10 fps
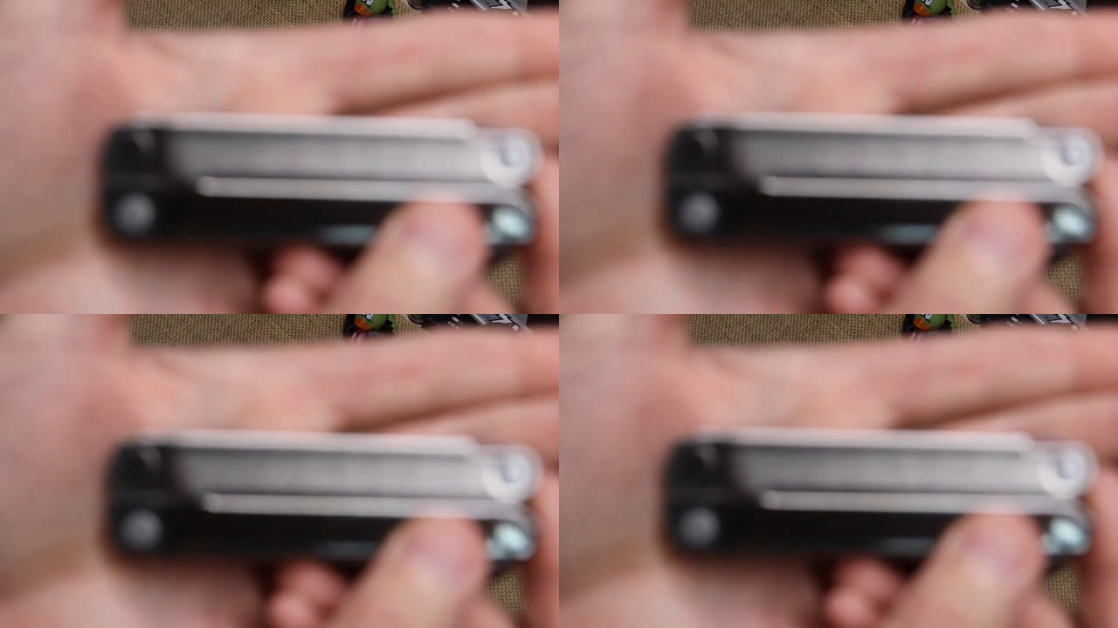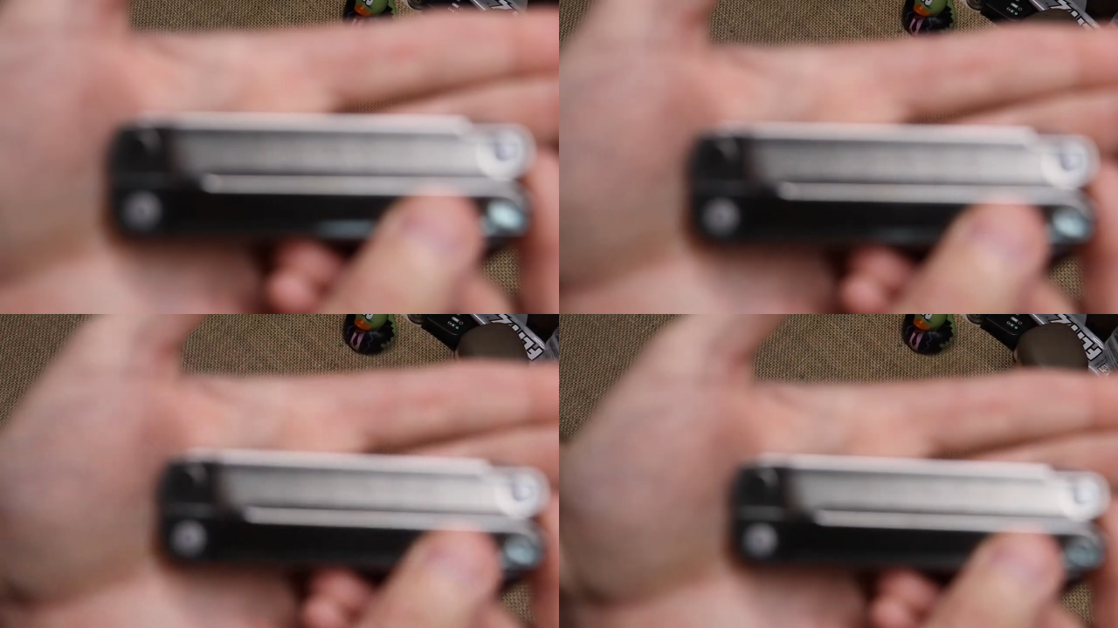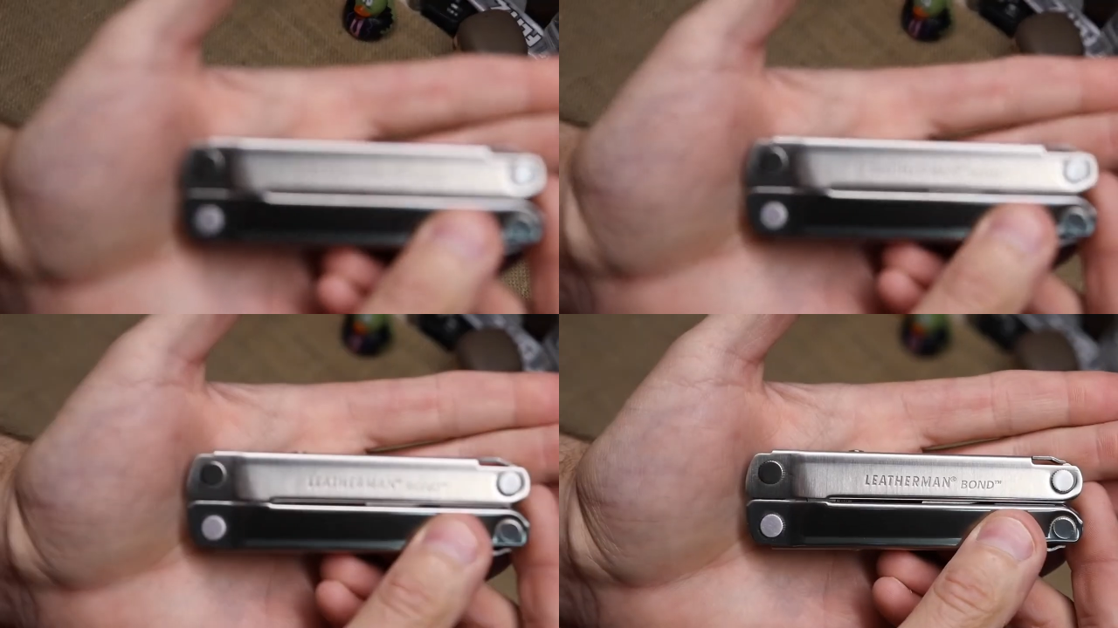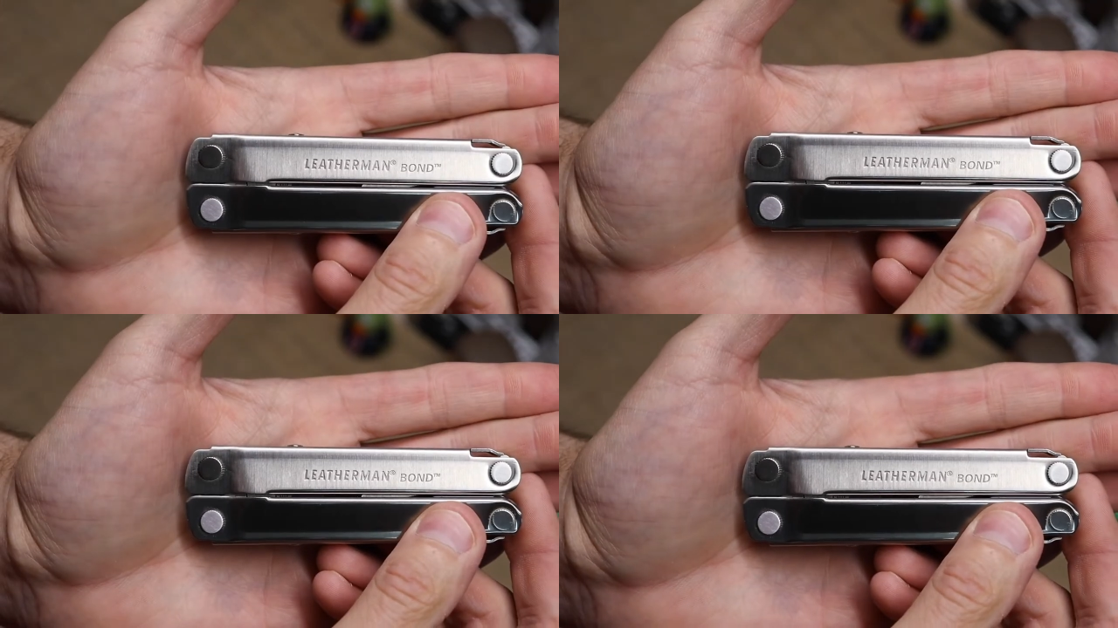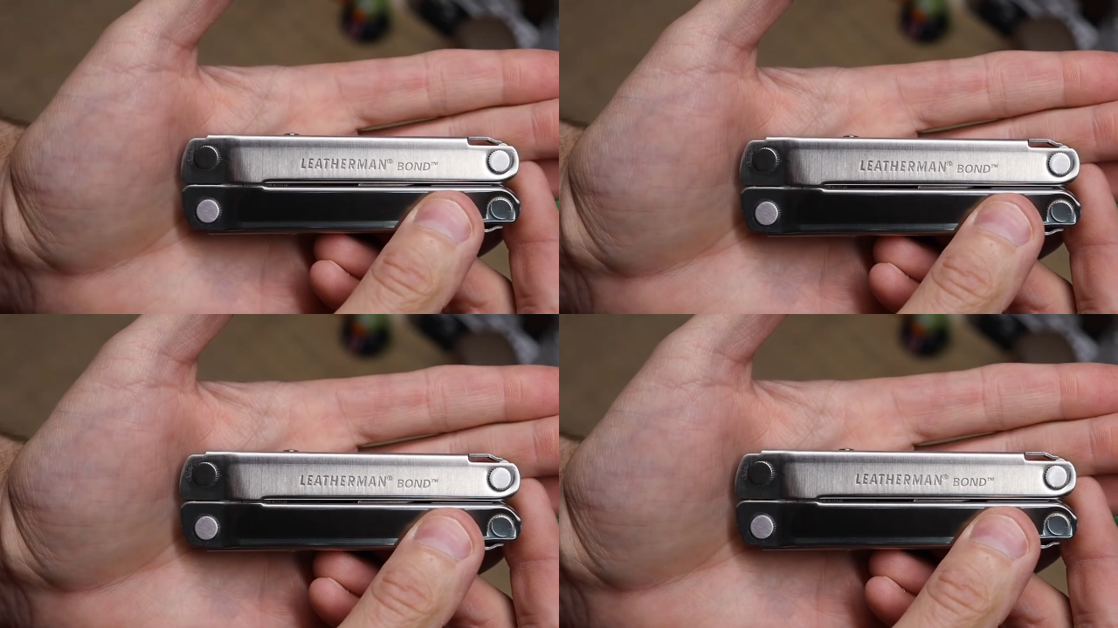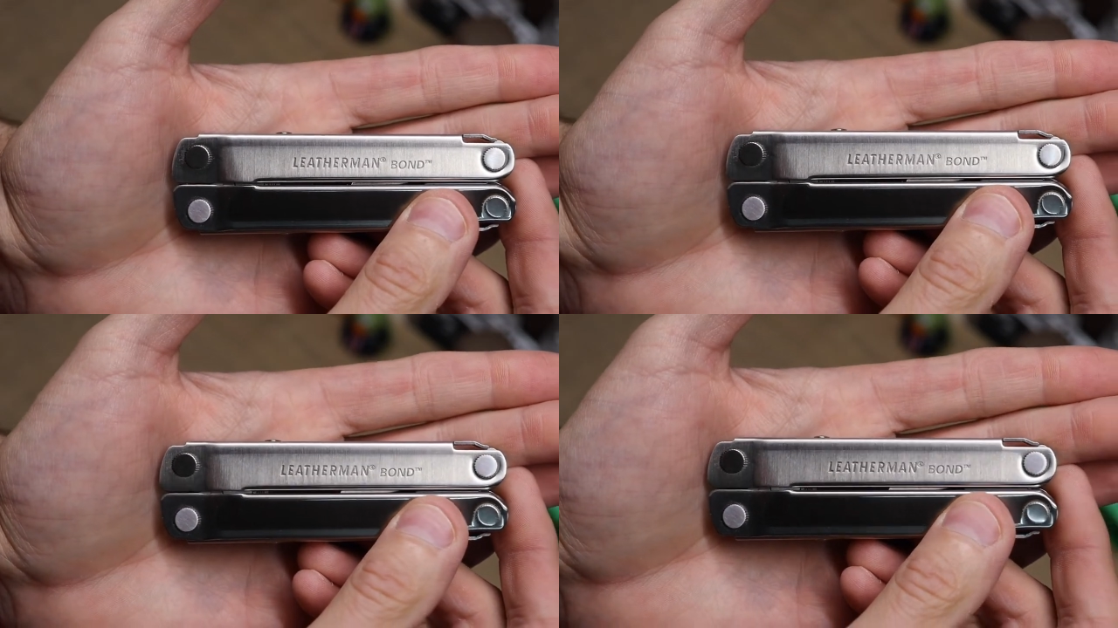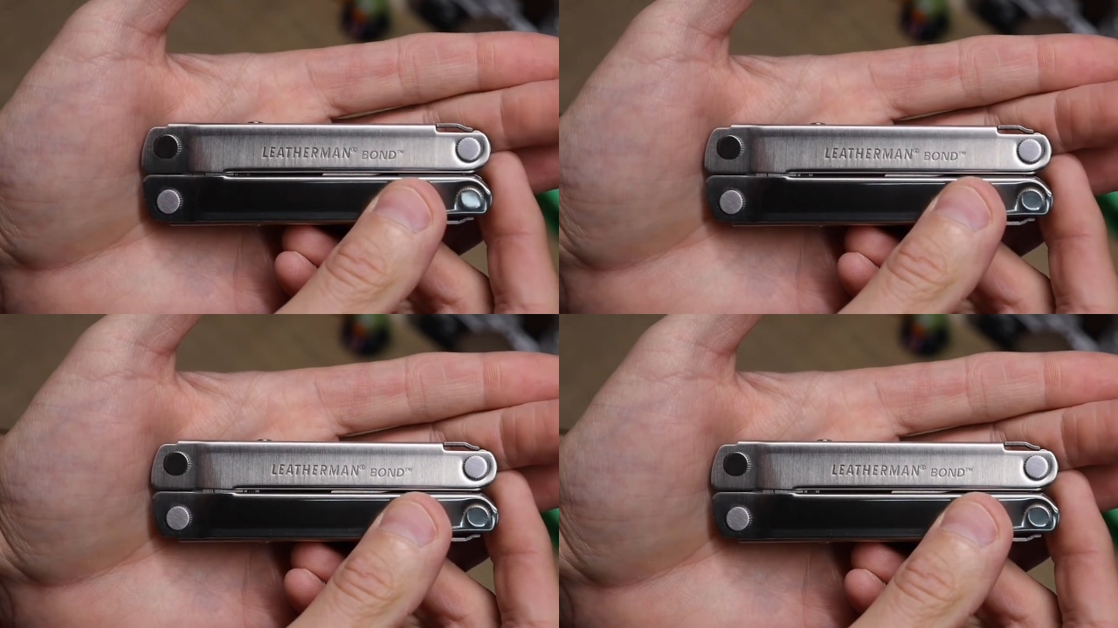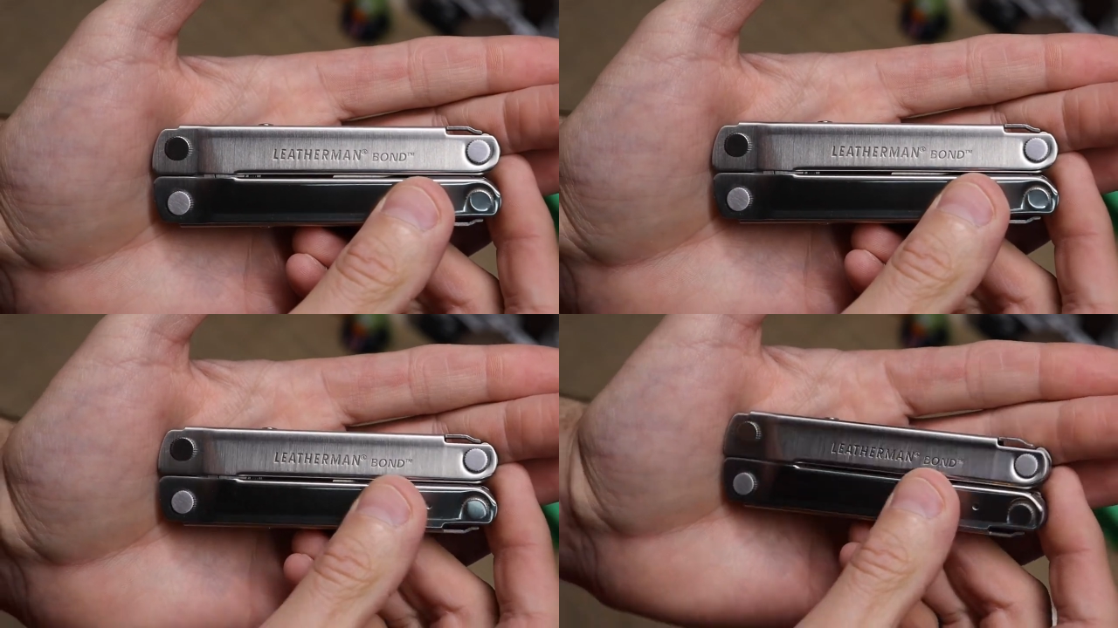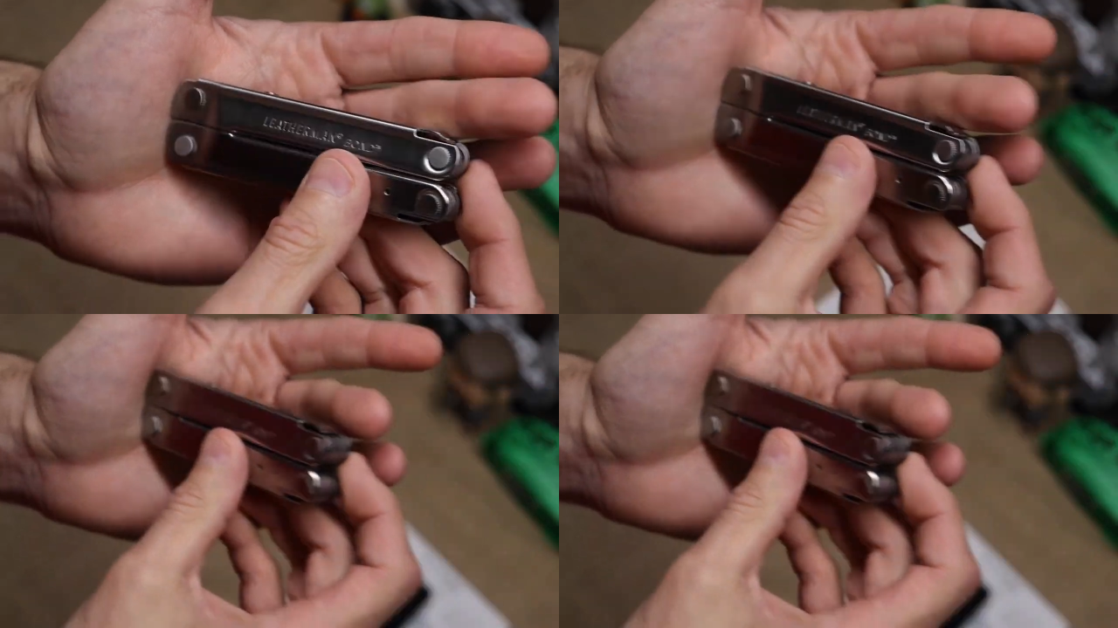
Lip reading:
No face is visible, so there are no lips to read.